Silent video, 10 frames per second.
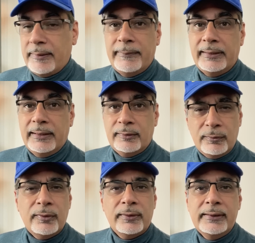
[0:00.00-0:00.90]
something that's
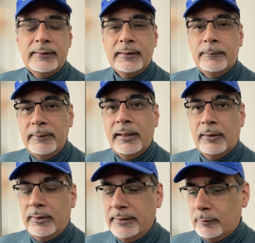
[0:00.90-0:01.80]
also concerned me a
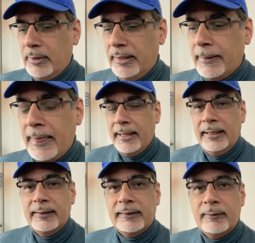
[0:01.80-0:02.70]
lot as well,
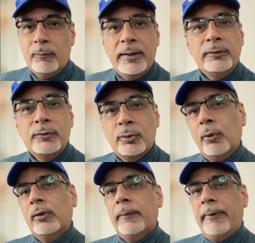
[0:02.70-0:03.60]
is that when you
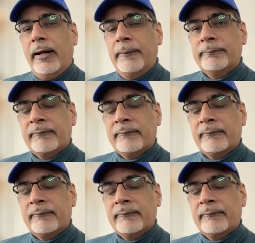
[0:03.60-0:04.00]
talk about